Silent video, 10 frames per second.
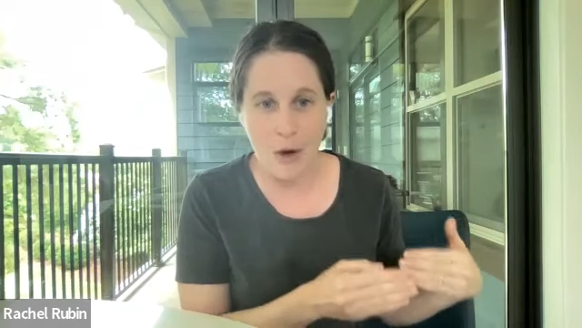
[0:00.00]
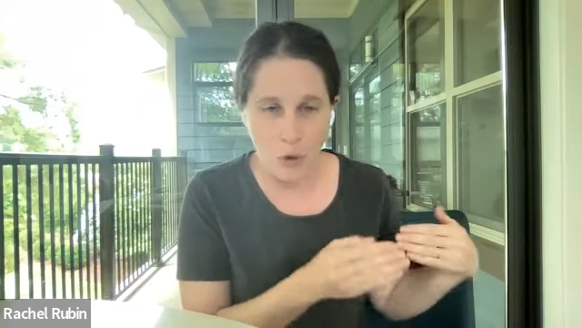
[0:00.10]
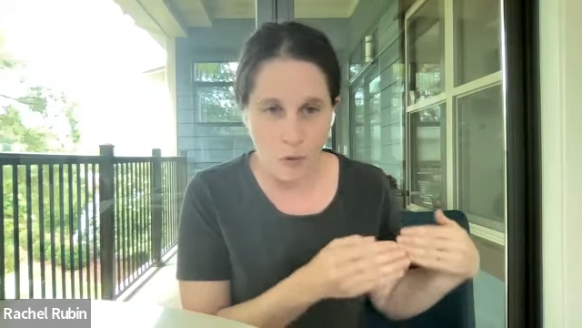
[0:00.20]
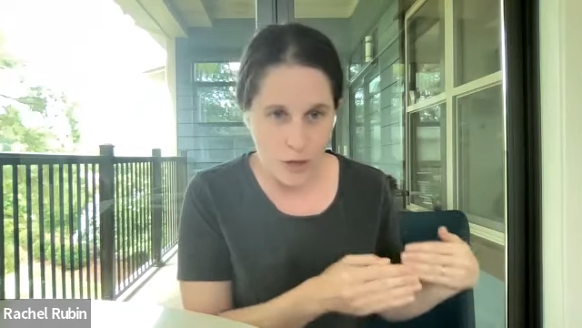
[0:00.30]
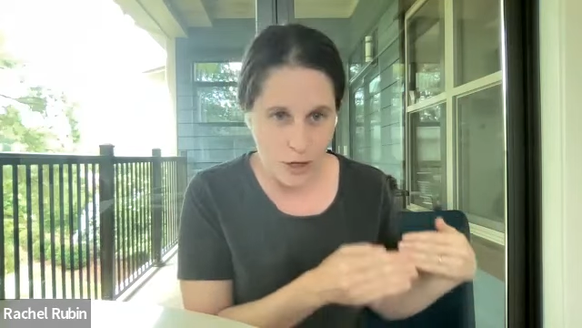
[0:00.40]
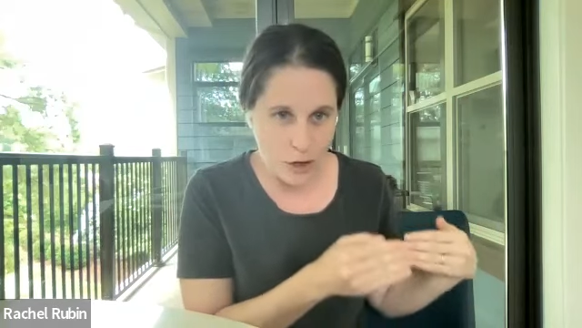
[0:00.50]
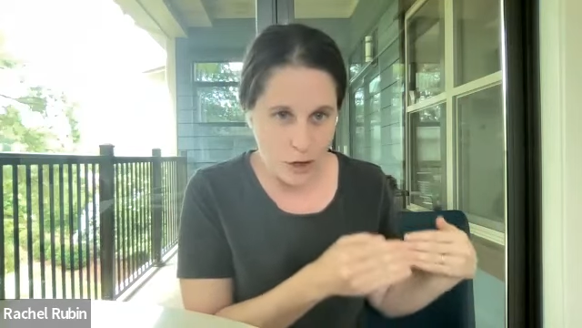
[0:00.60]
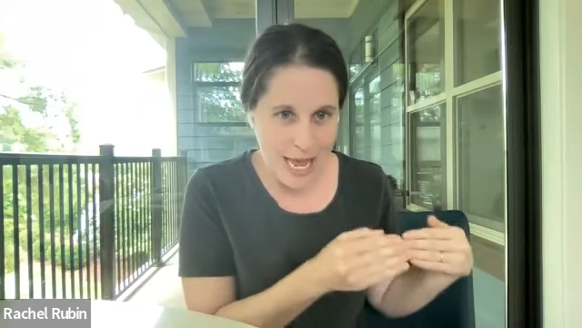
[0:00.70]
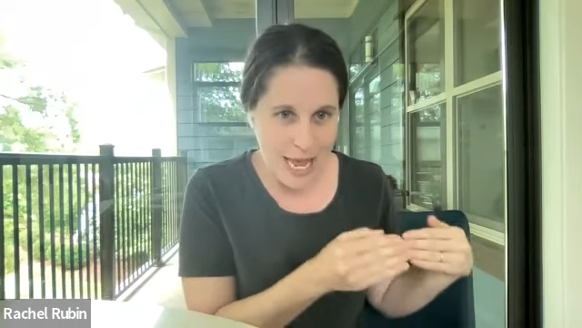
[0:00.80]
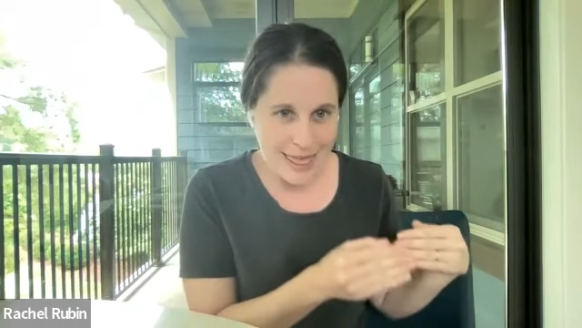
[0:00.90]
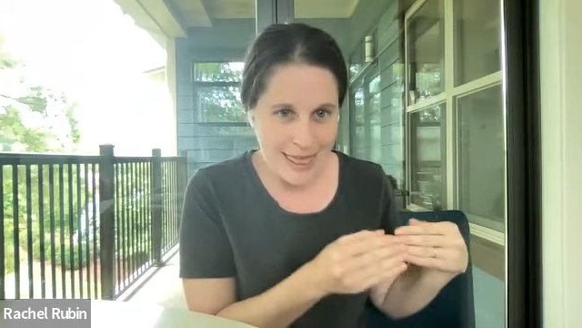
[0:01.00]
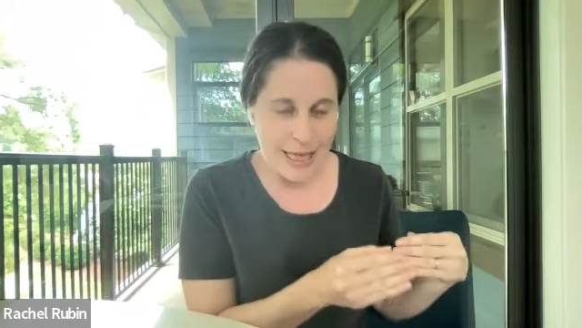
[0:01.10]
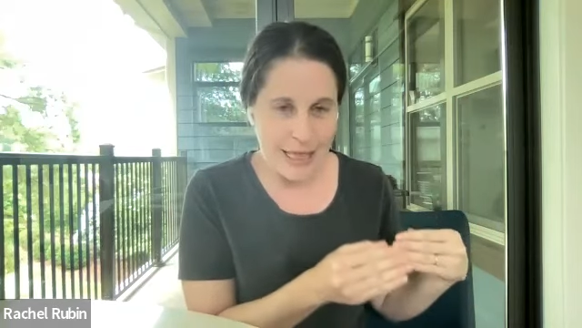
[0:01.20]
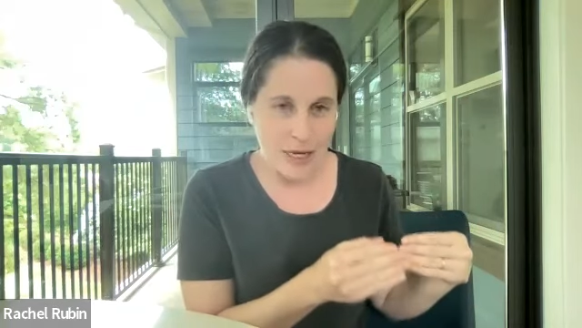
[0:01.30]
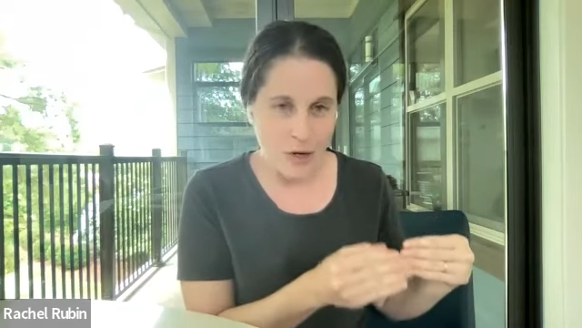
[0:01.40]
out, over the years,
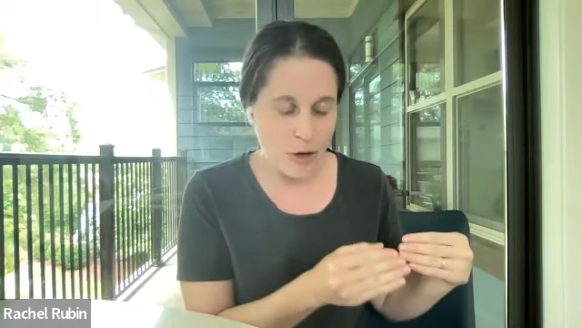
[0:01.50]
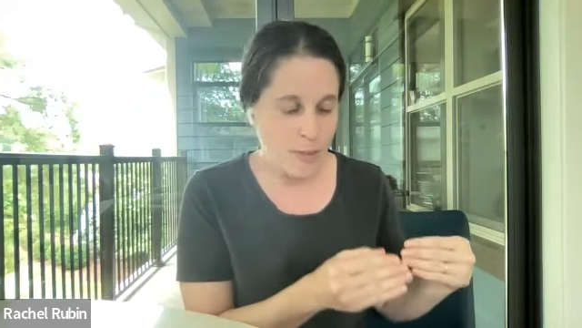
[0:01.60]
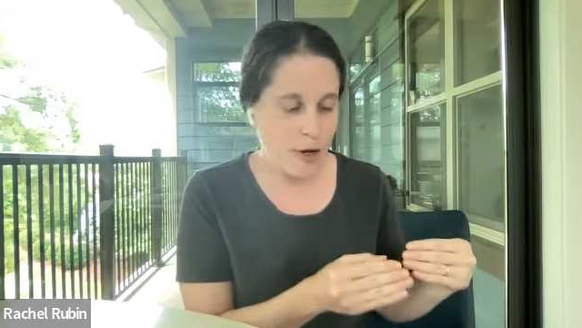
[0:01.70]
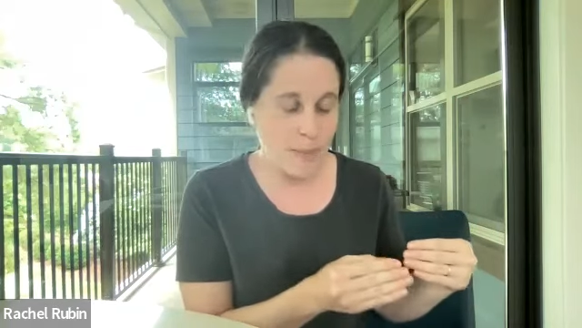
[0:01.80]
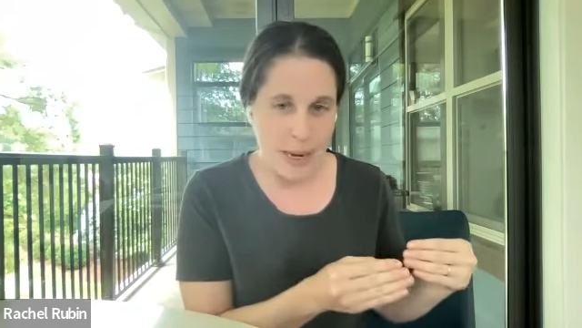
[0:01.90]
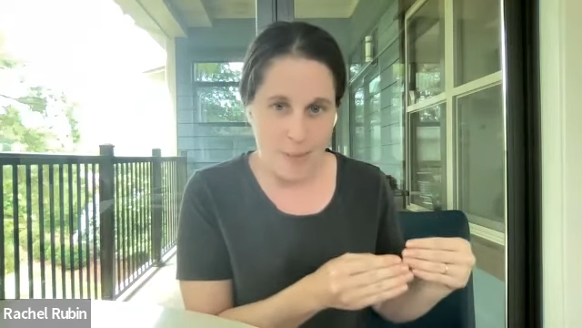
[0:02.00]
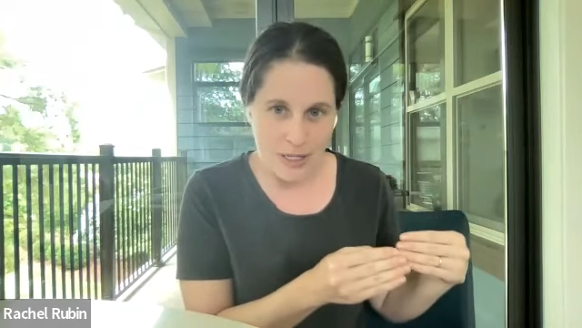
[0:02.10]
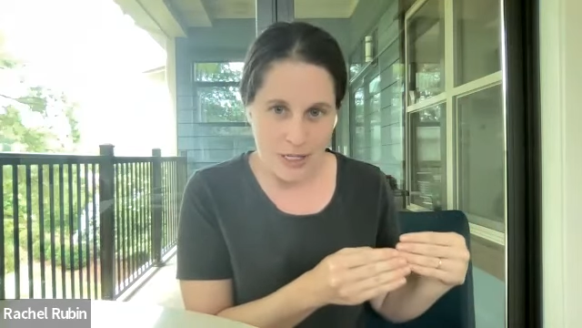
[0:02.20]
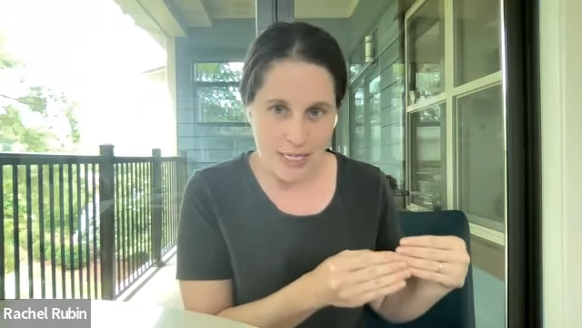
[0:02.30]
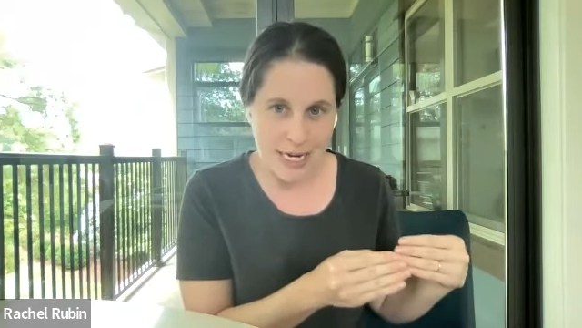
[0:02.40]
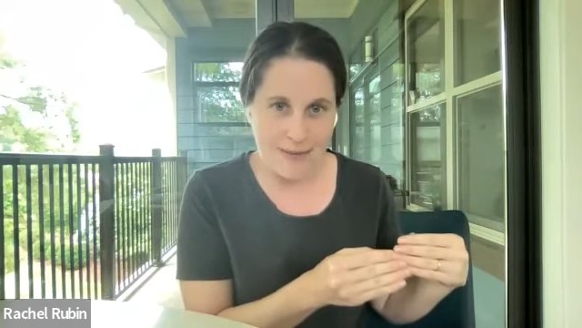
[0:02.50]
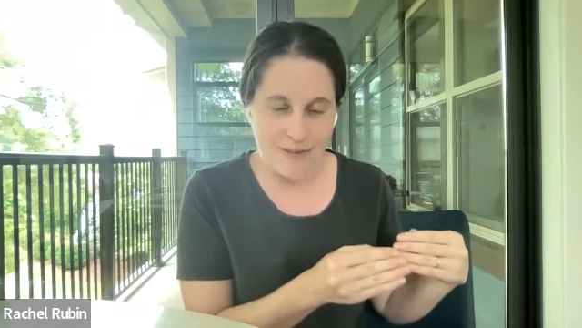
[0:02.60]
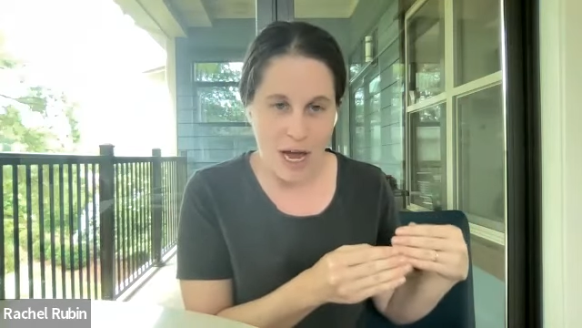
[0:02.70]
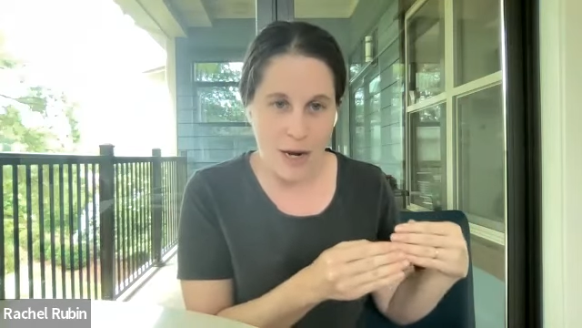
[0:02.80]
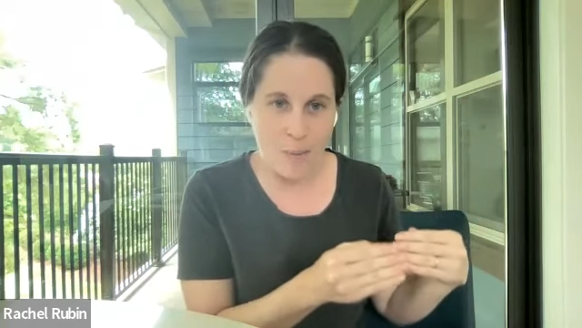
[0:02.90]
the, the North American Menopause Society
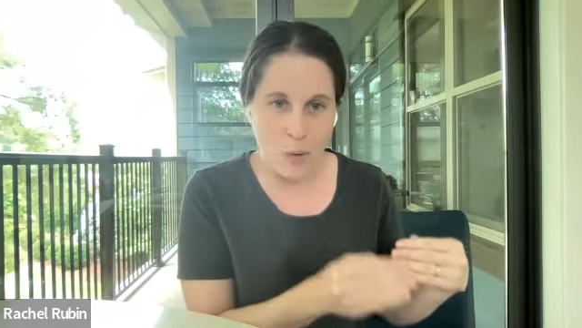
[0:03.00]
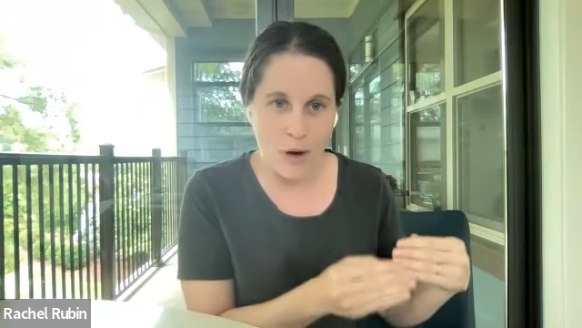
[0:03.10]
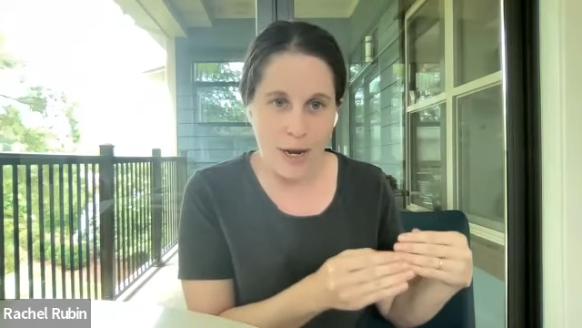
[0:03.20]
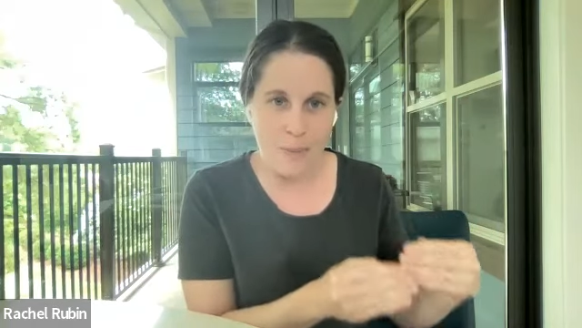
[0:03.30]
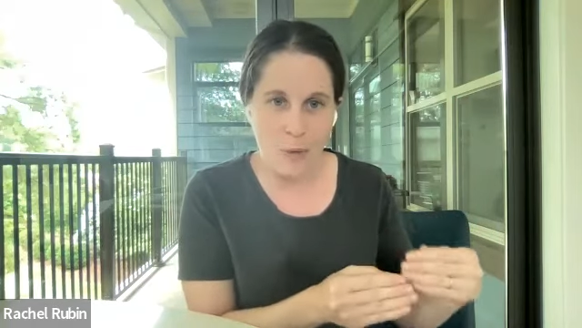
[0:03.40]
have gotten more